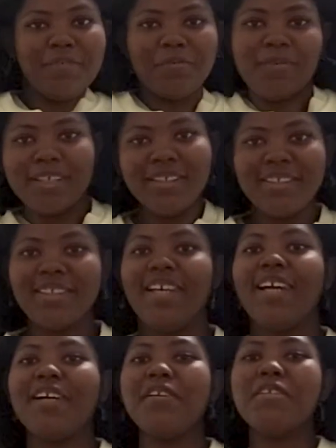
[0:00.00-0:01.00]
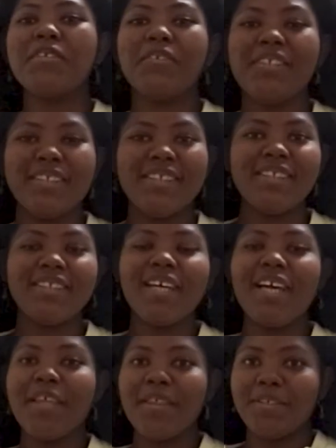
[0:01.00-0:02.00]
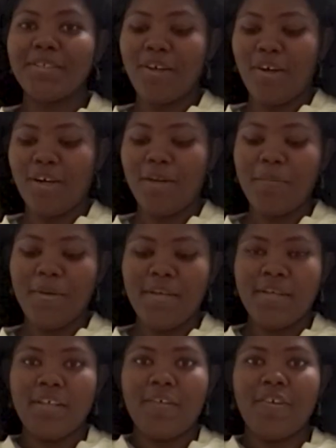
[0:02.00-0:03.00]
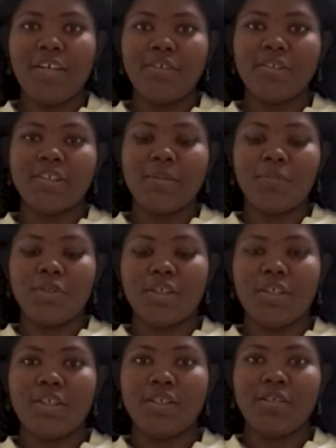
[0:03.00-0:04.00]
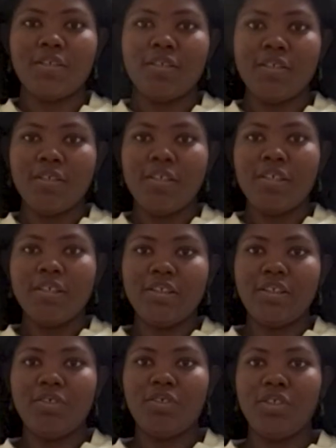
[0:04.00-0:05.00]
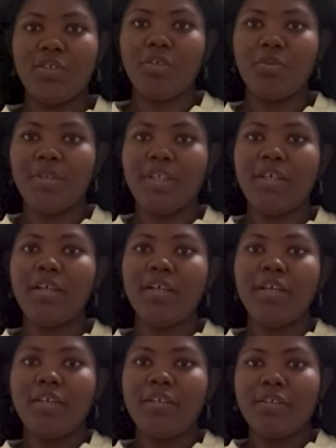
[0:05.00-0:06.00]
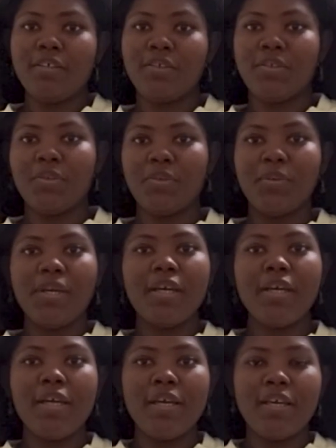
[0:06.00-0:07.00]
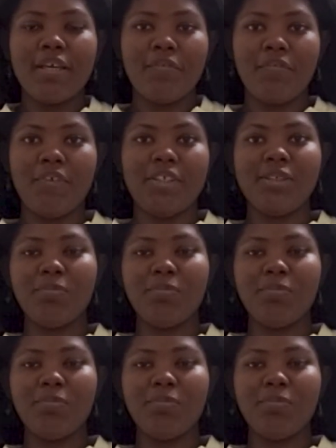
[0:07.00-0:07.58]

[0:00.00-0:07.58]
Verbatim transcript: what? So this is the top. If I just, I'm just gonna cinch it a little bit. So it fits